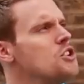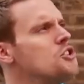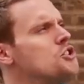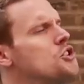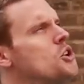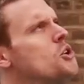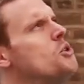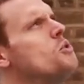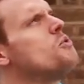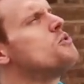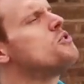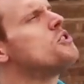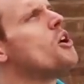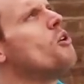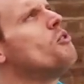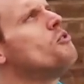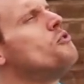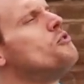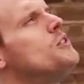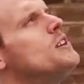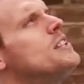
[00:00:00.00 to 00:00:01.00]
do
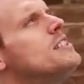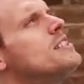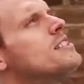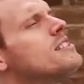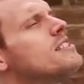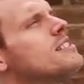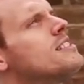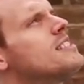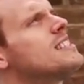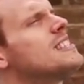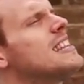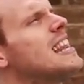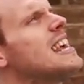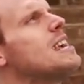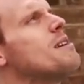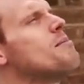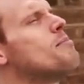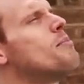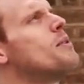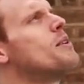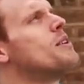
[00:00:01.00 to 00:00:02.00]
dolphins
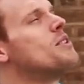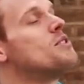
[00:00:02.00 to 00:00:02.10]
sleep